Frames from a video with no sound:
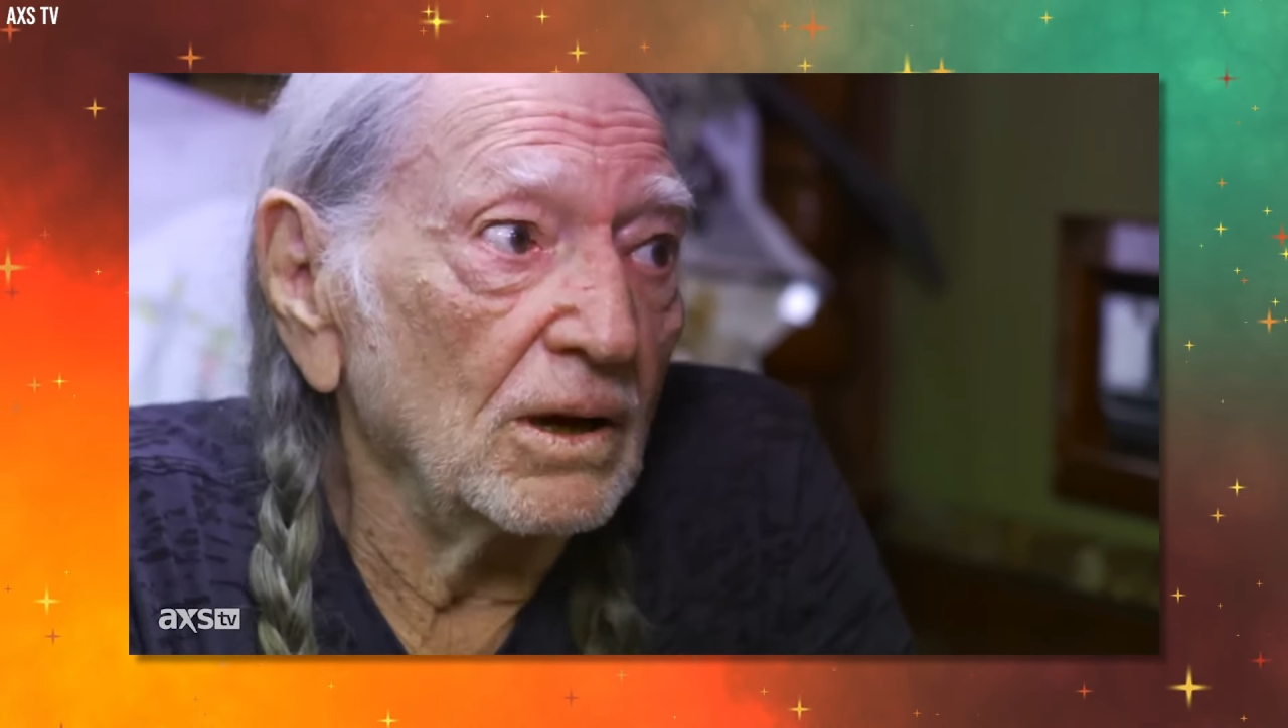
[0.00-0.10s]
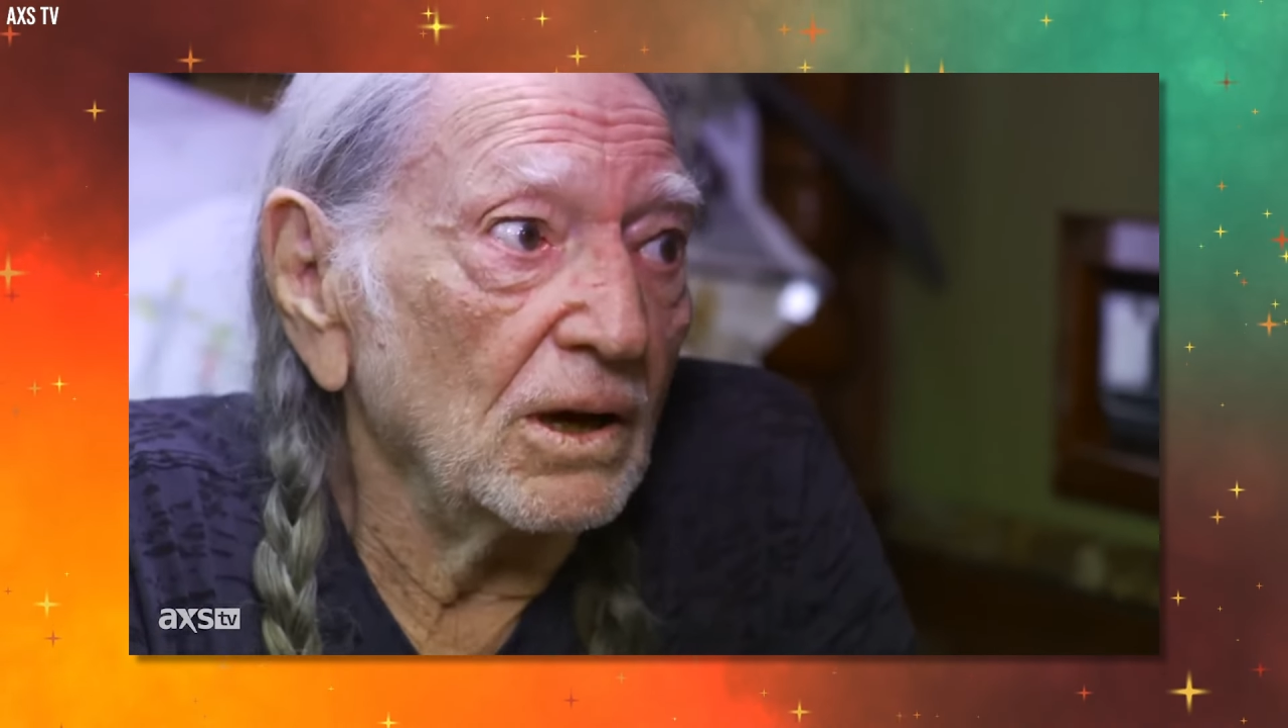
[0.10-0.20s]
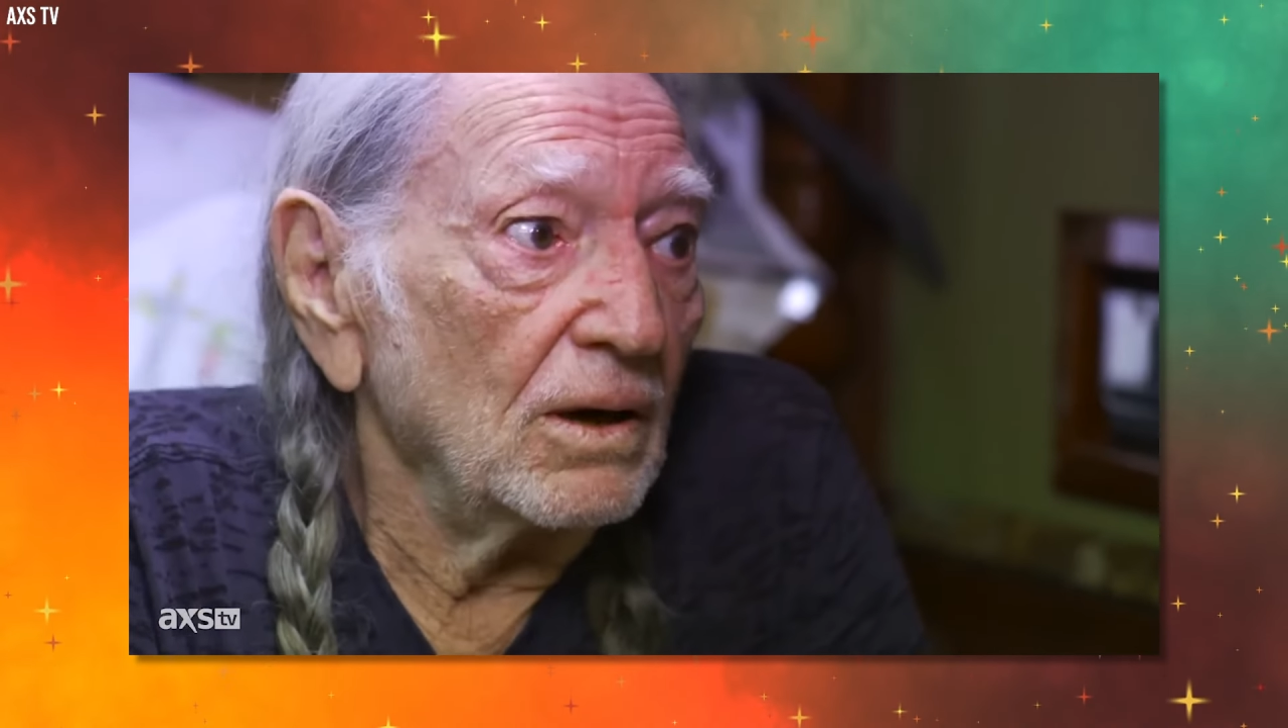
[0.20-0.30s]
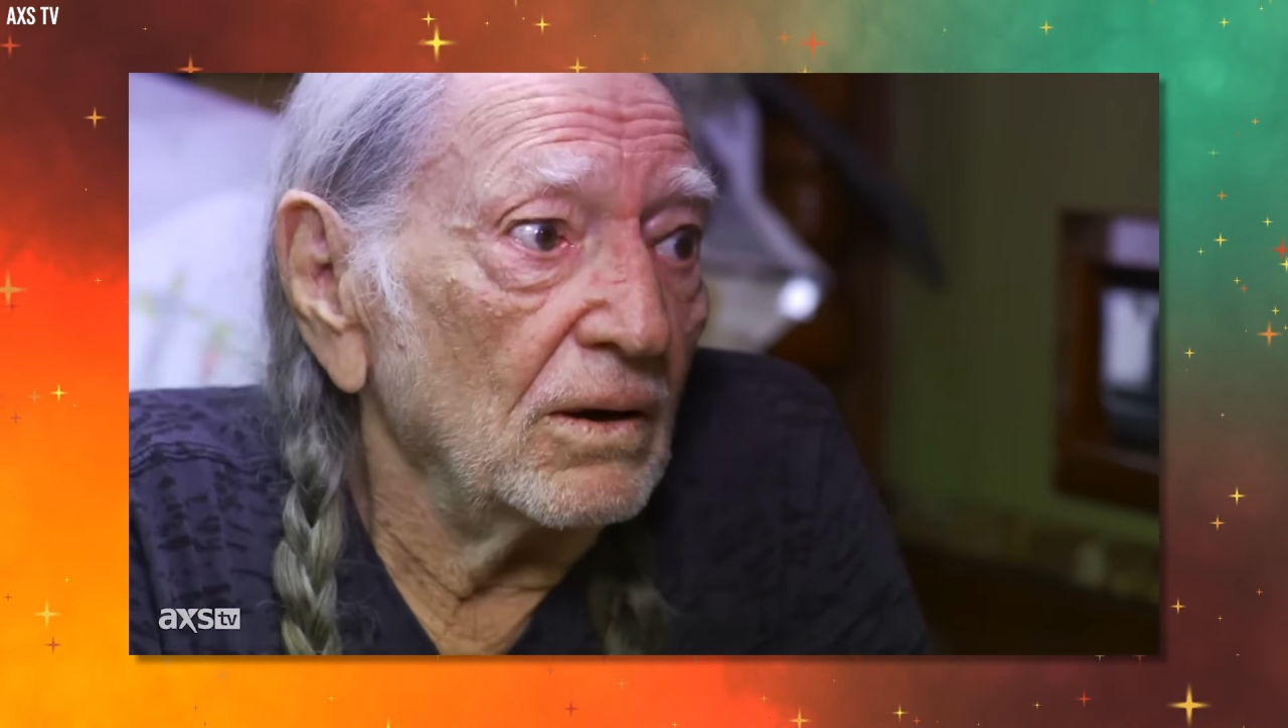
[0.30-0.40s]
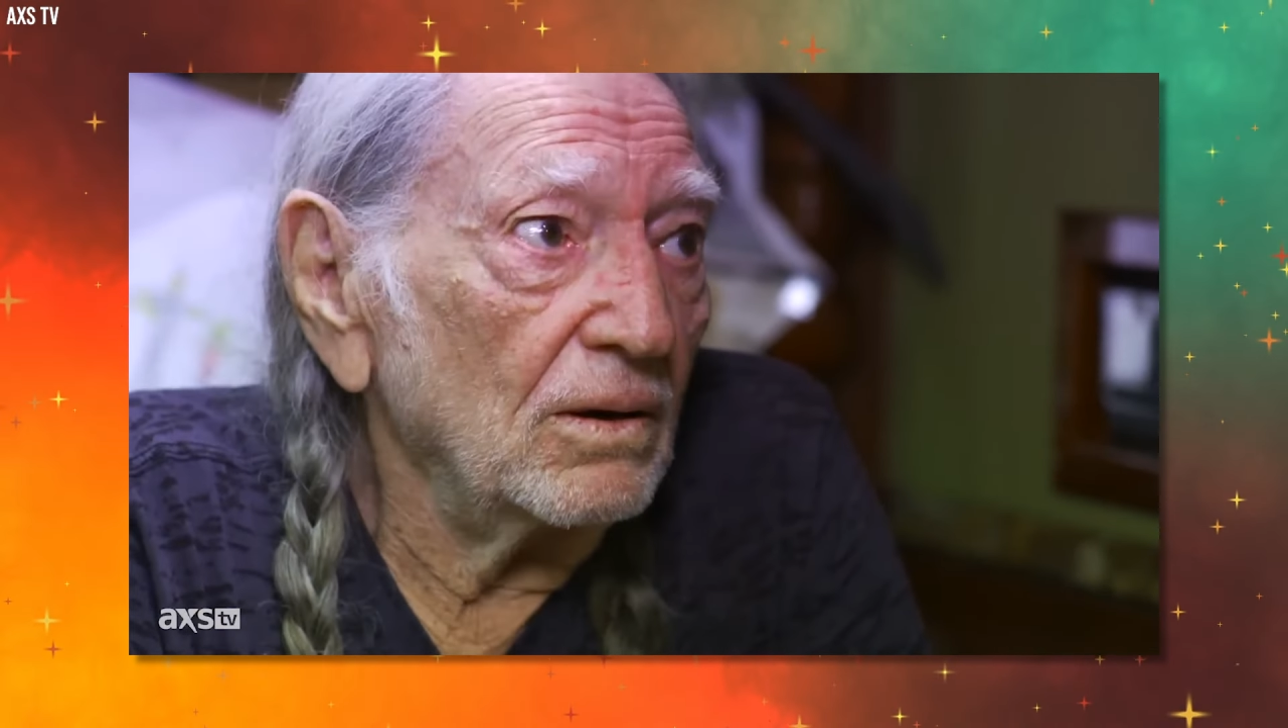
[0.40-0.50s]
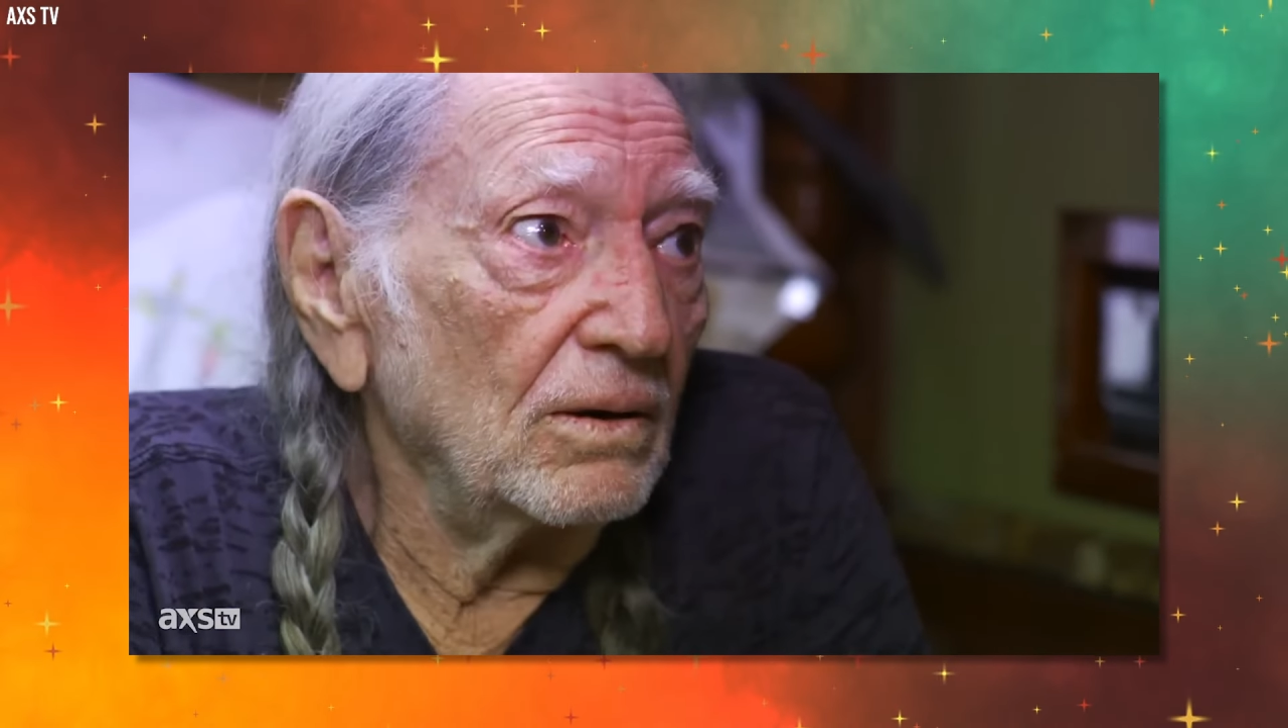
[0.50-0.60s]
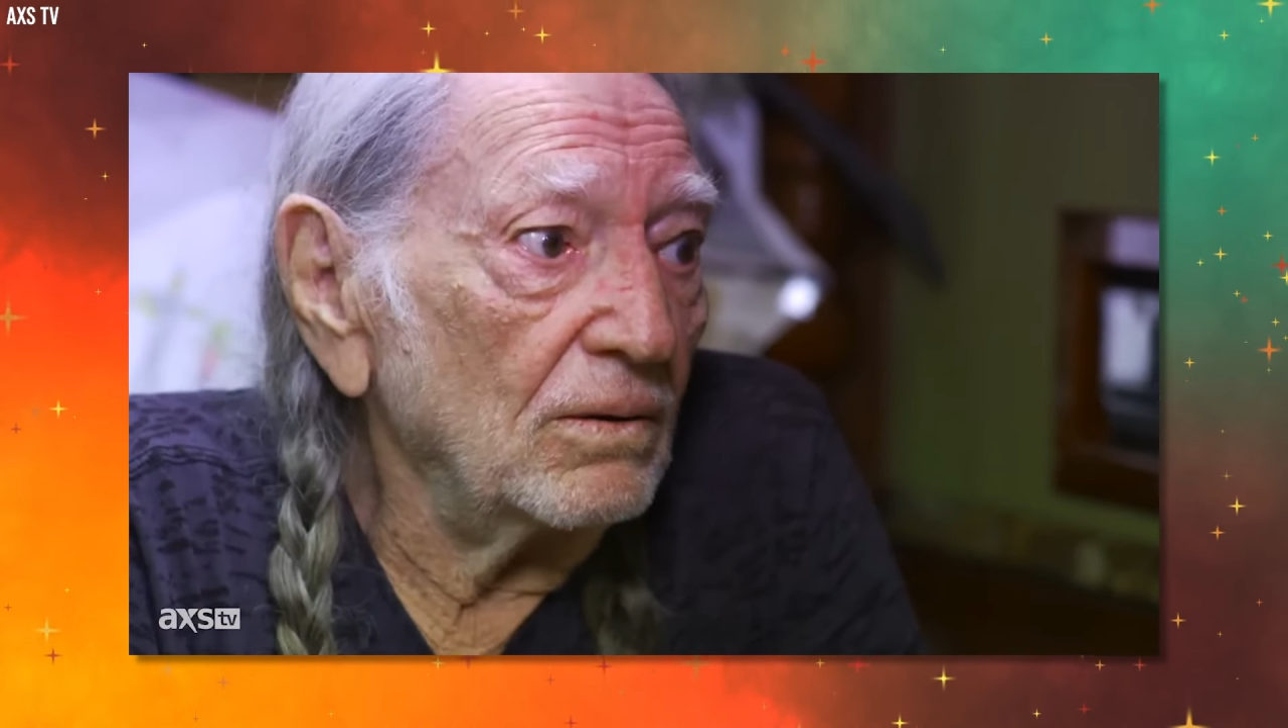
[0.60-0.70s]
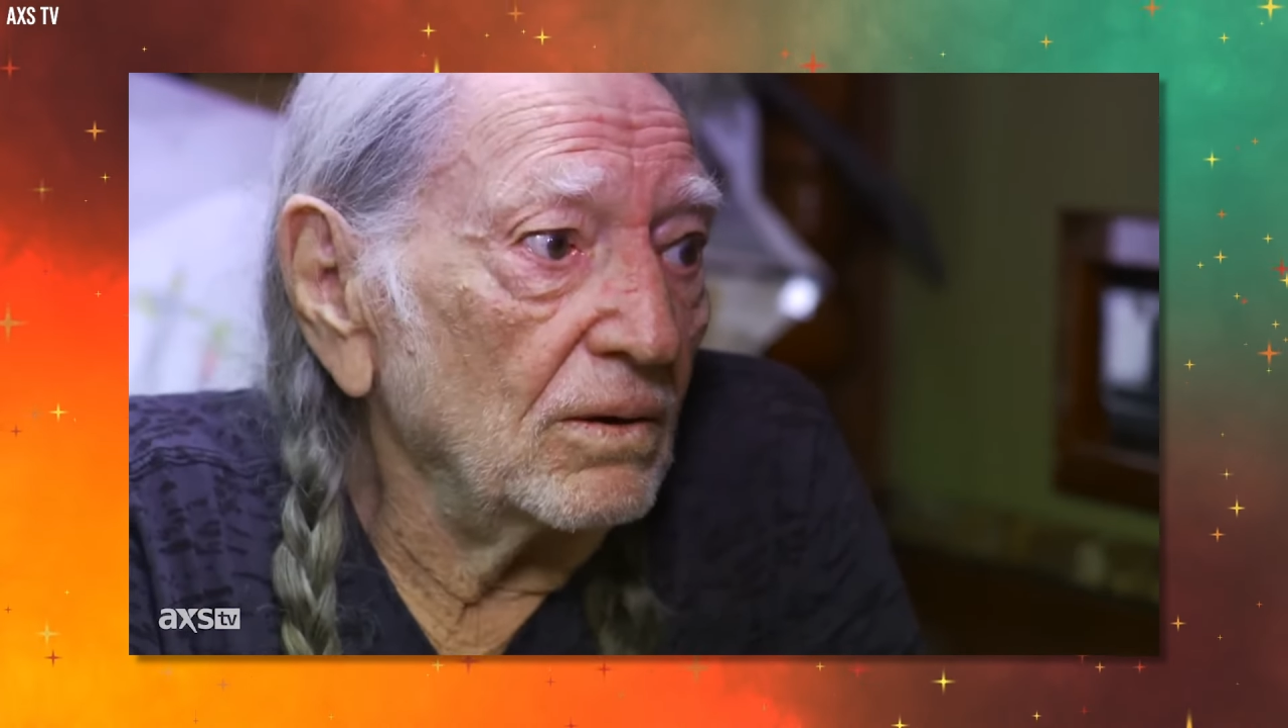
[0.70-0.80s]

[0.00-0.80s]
carbon-free